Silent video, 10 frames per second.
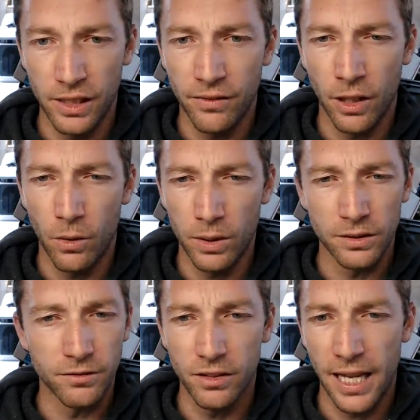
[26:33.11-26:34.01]
even though it
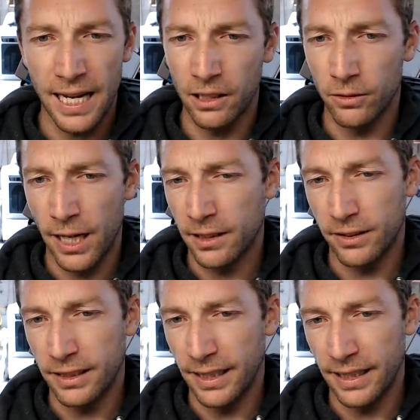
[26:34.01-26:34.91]
wasn't flagged
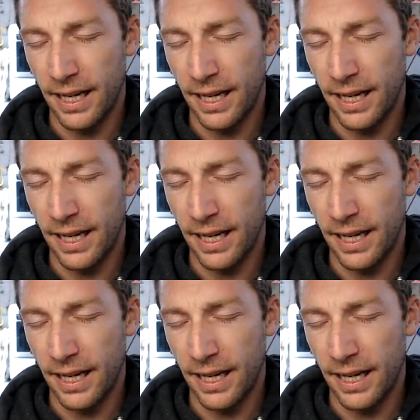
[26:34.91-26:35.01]
directly, like